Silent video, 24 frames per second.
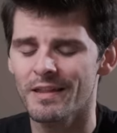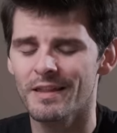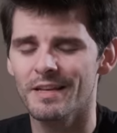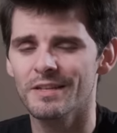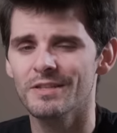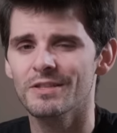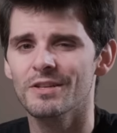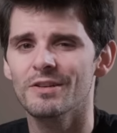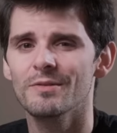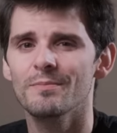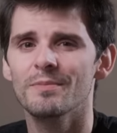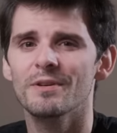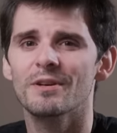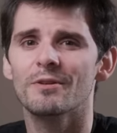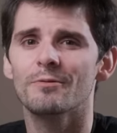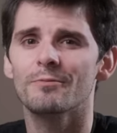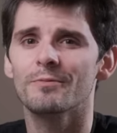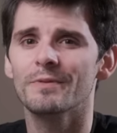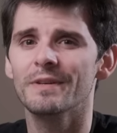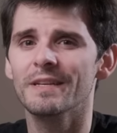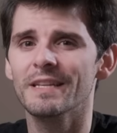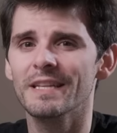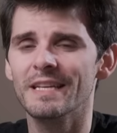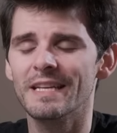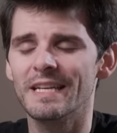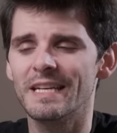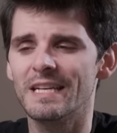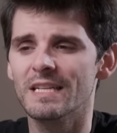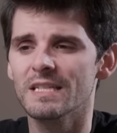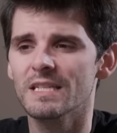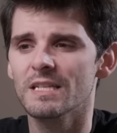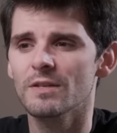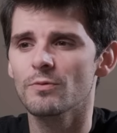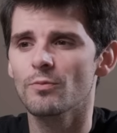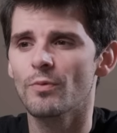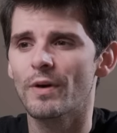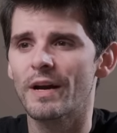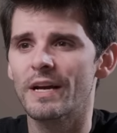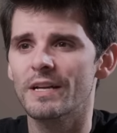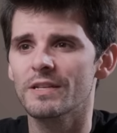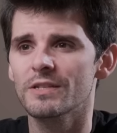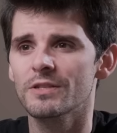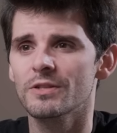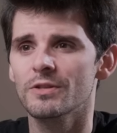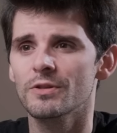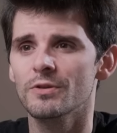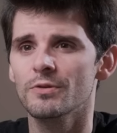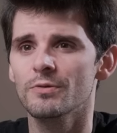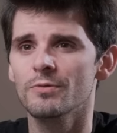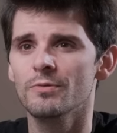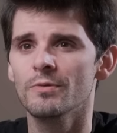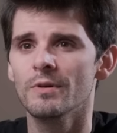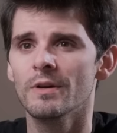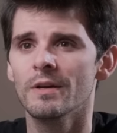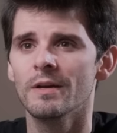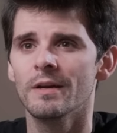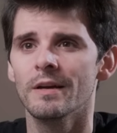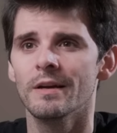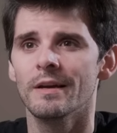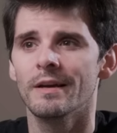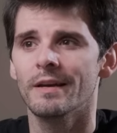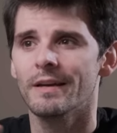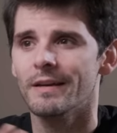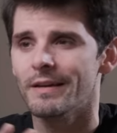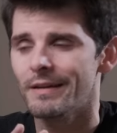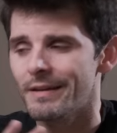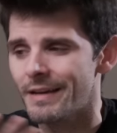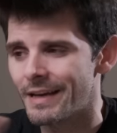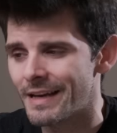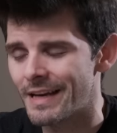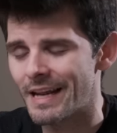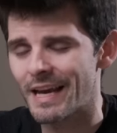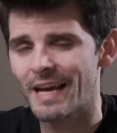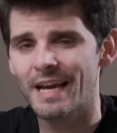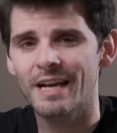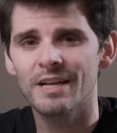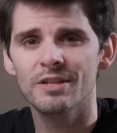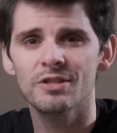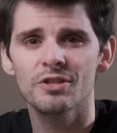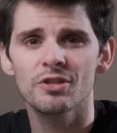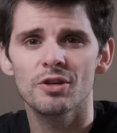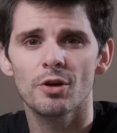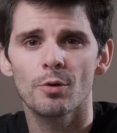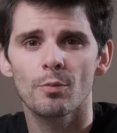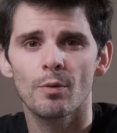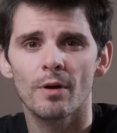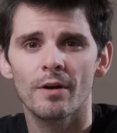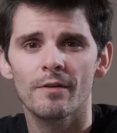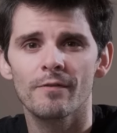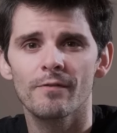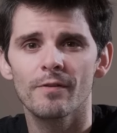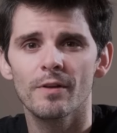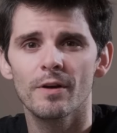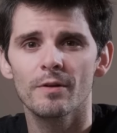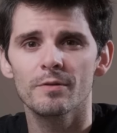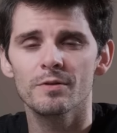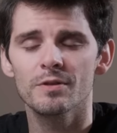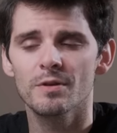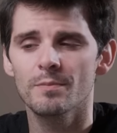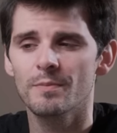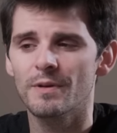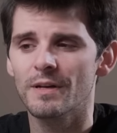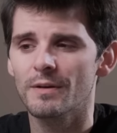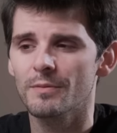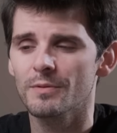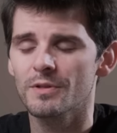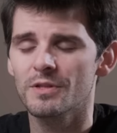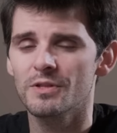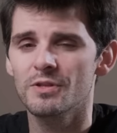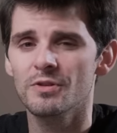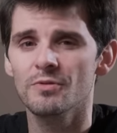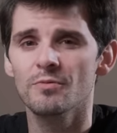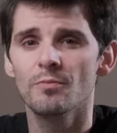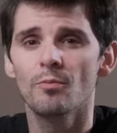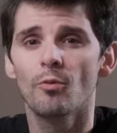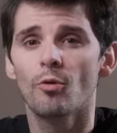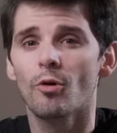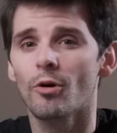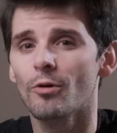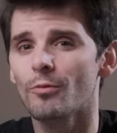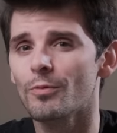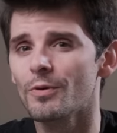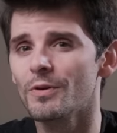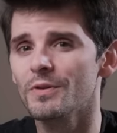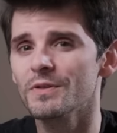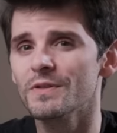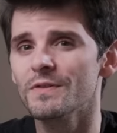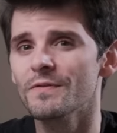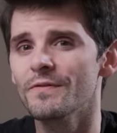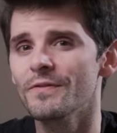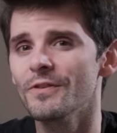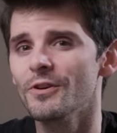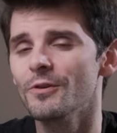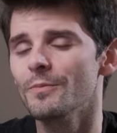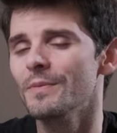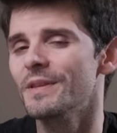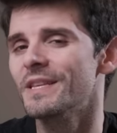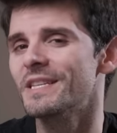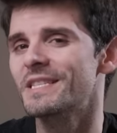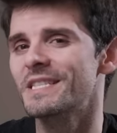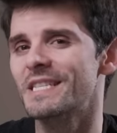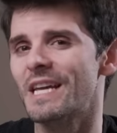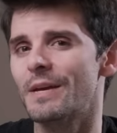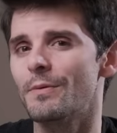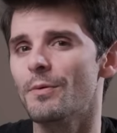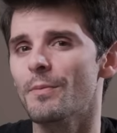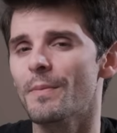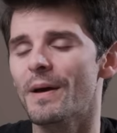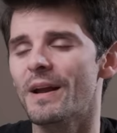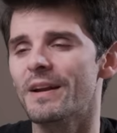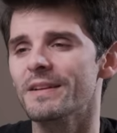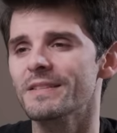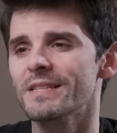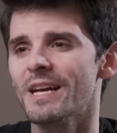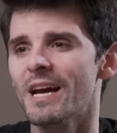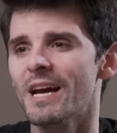this could be a really easy way to enhance your workflow to be able to do more rolls of film in the same amount of